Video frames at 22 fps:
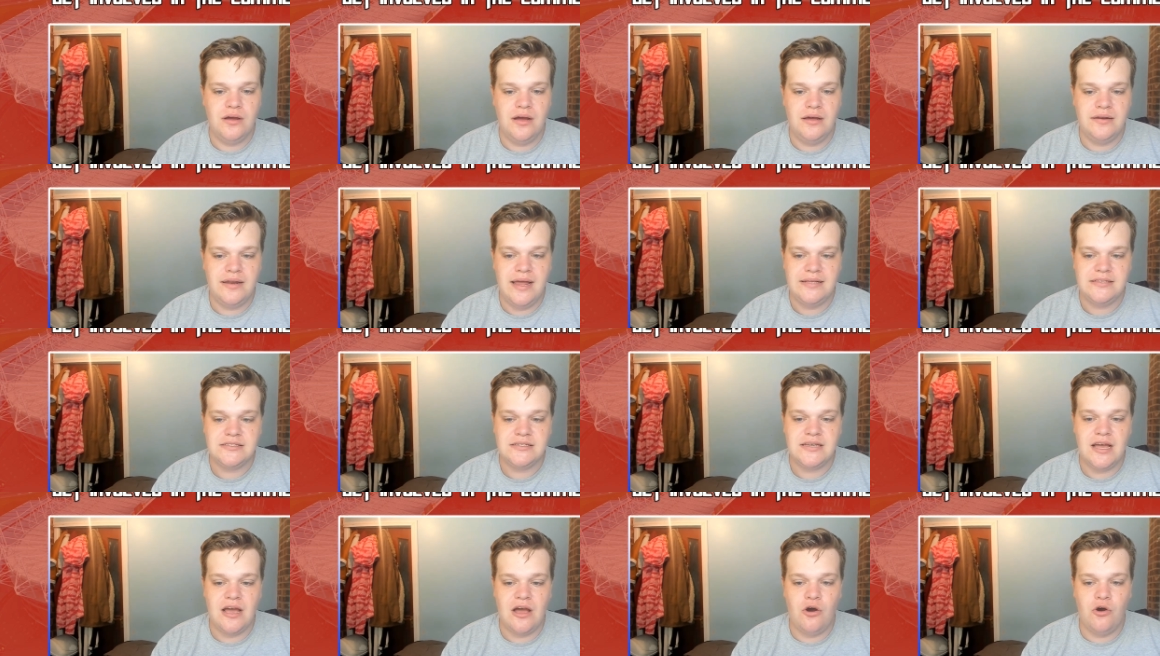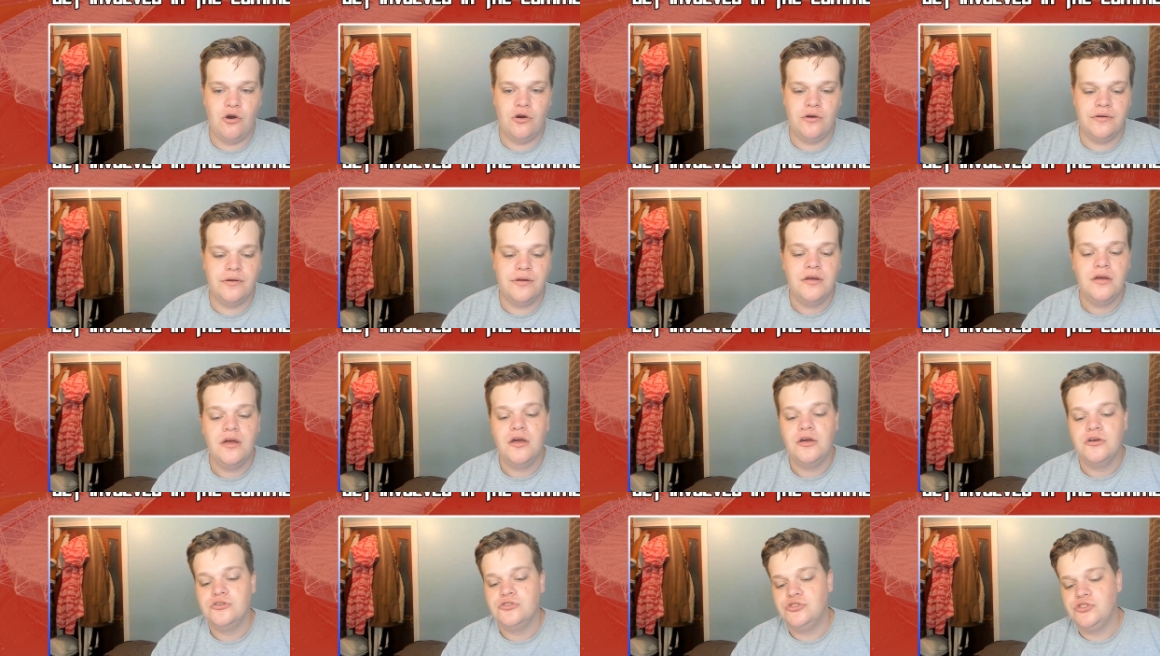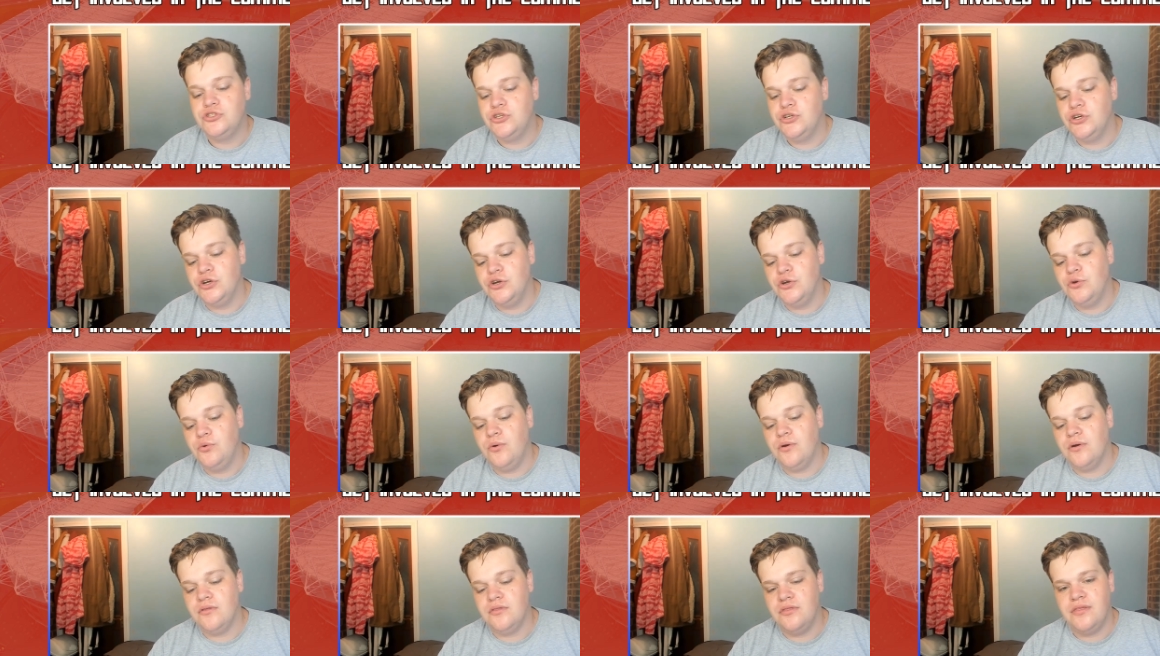And let's get on
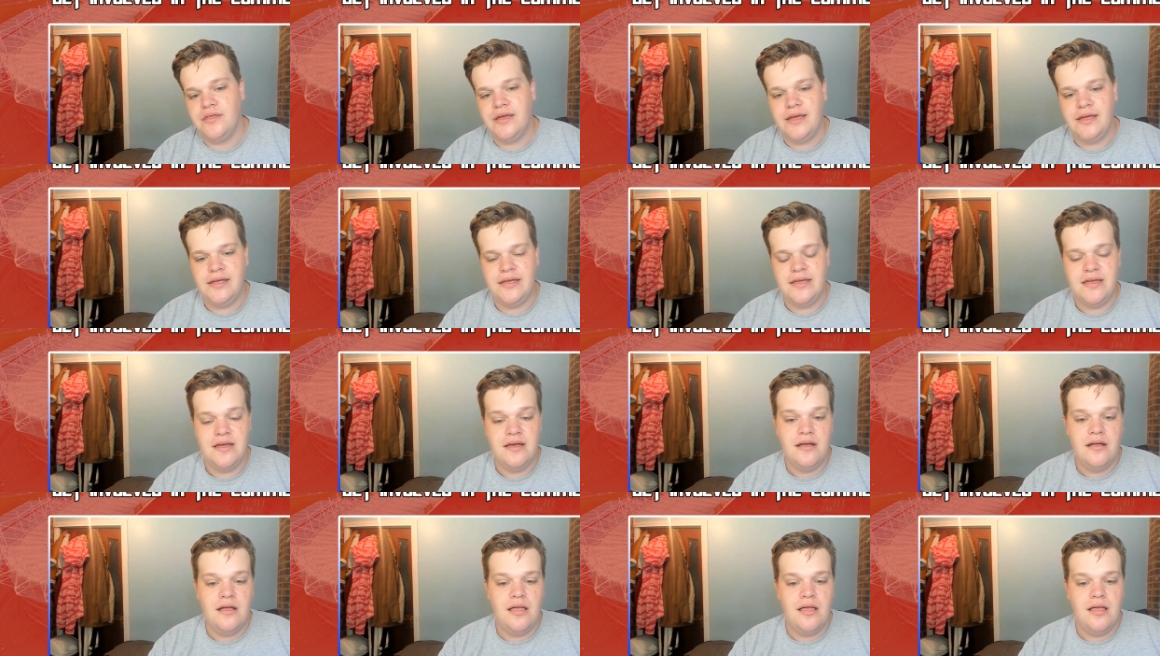to the